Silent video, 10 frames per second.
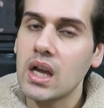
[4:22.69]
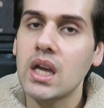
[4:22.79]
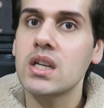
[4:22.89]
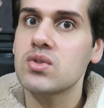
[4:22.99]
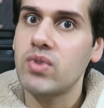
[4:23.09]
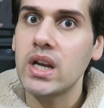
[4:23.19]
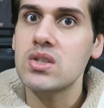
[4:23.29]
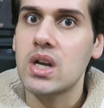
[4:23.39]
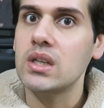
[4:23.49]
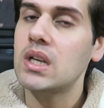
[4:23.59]
Again, it's
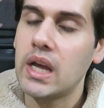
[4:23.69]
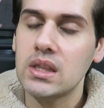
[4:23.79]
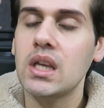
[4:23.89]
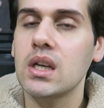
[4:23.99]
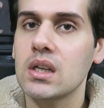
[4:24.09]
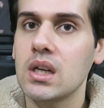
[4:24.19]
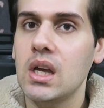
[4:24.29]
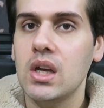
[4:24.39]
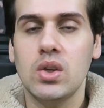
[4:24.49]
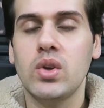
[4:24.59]
very gentle. I think
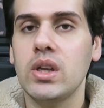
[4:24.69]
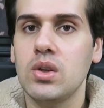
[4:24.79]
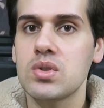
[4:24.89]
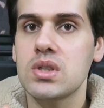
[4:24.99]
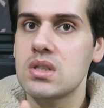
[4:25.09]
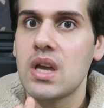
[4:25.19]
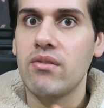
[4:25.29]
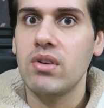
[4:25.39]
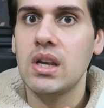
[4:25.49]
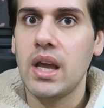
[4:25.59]
you can use this
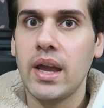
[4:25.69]
every